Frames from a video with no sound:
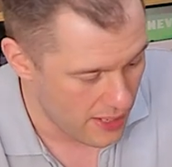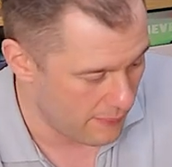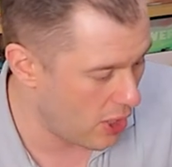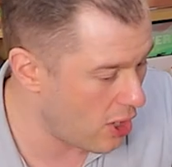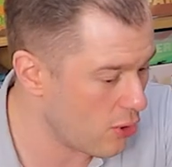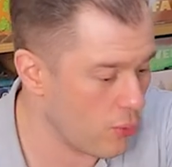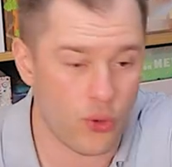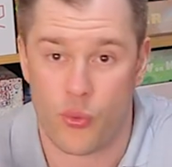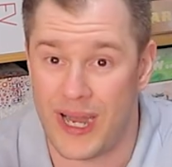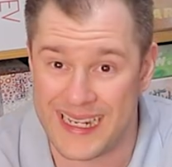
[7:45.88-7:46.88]
But
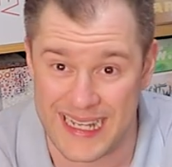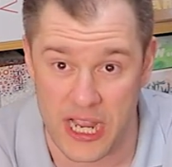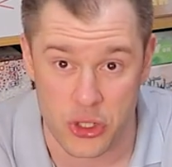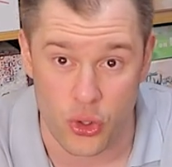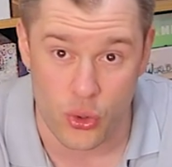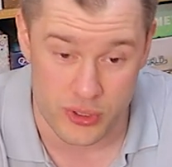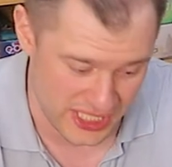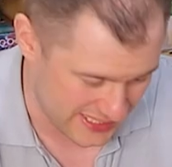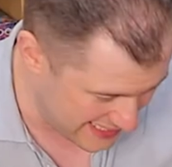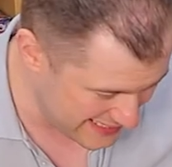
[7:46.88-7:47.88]
artwork-wise,
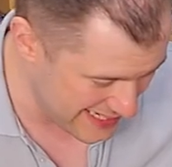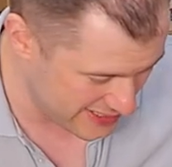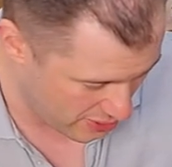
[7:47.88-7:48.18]
gorgeous. This is